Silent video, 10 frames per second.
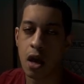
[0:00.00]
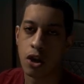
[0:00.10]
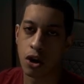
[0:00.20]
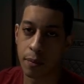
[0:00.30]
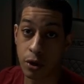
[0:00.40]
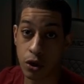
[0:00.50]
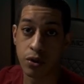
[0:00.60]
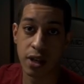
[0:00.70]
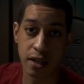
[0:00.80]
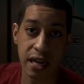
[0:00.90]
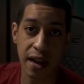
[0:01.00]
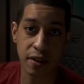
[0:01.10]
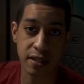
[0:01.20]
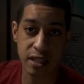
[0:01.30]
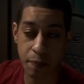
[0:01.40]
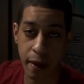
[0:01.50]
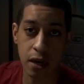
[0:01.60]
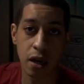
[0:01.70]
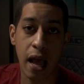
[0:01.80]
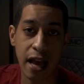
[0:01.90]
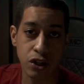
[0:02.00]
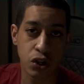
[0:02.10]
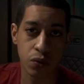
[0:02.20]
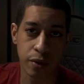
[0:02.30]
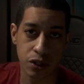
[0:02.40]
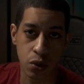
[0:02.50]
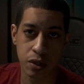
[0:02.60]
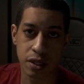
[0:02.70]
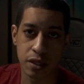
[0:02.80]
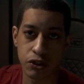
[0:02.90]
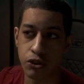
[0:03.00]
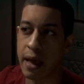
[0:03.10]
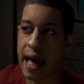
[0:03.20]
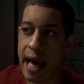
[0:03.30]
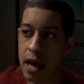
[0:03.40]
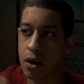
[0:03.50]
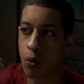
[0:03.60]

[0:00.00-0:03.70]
Your computer doesn't have to spend extra resources to add